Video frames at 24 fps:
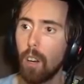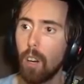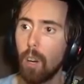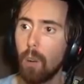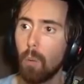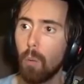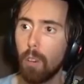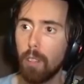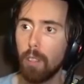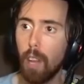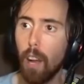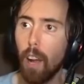
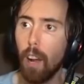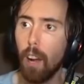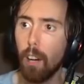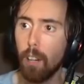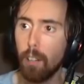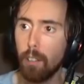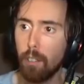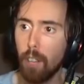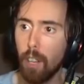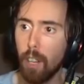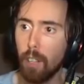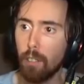What the hell
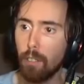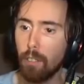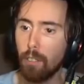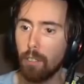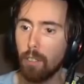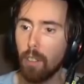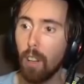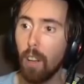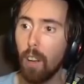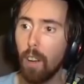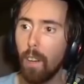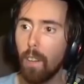is
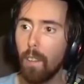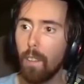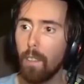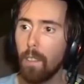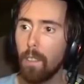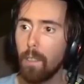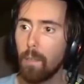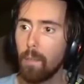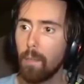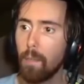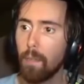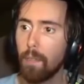this?
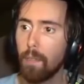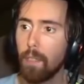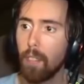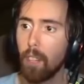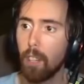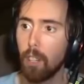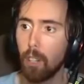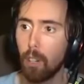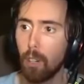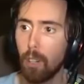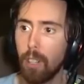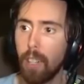
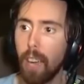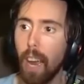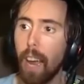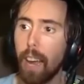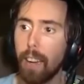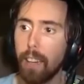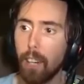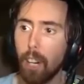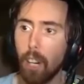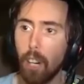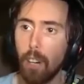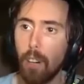You're
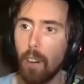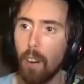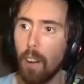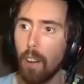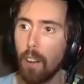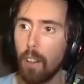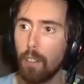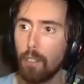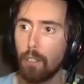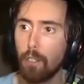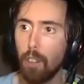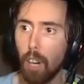dead, dude.
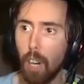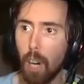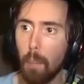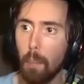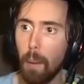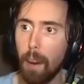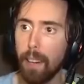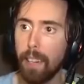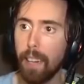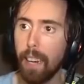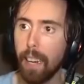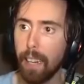Suck on
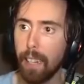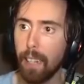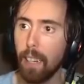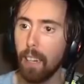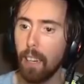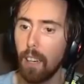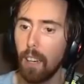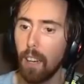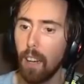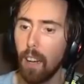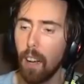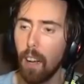my dick.
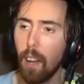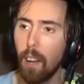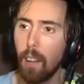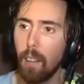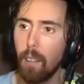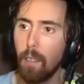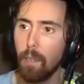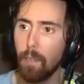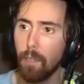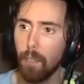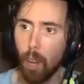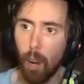
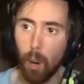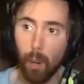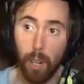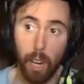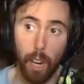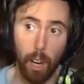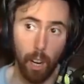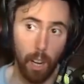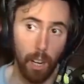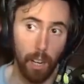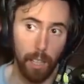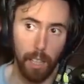Okay,
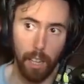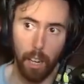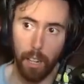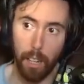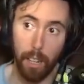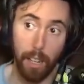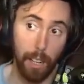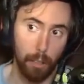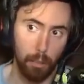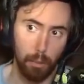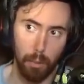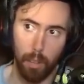all right, I got on the
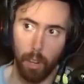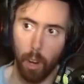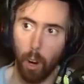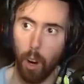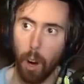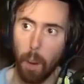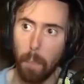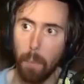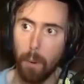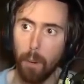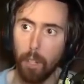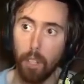next one. All
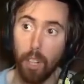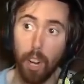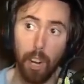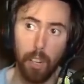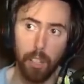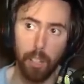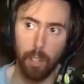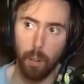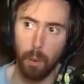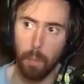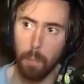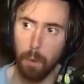right, push out
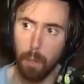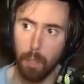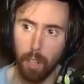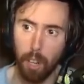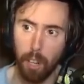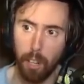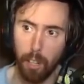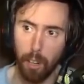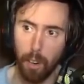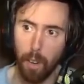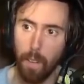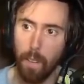here. Push
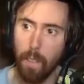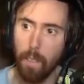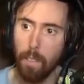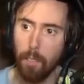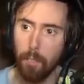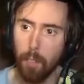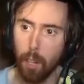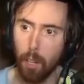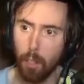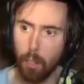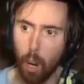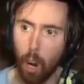out here.
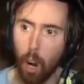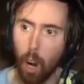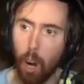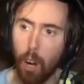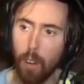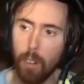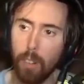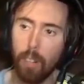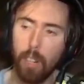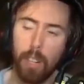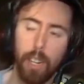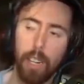
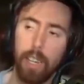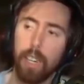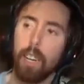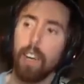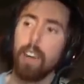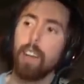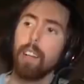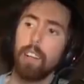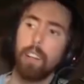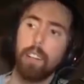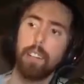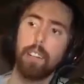
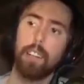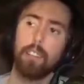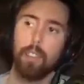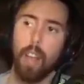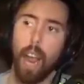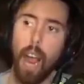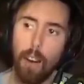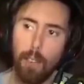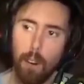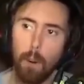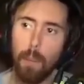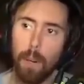Does
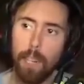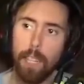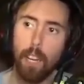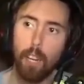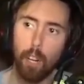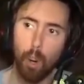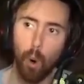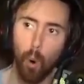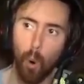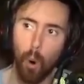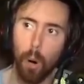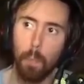everybody on
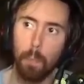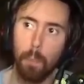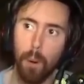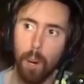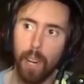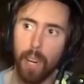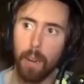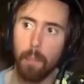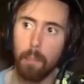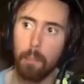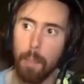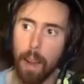Horde
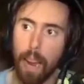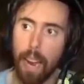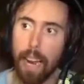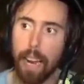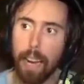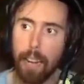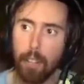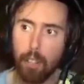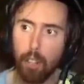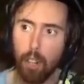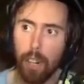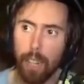play a
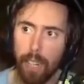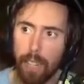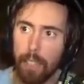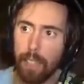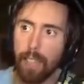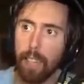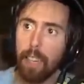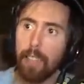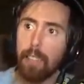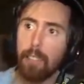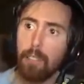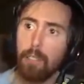mage? Look at
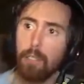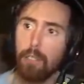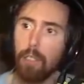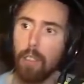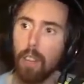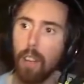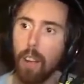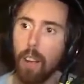this.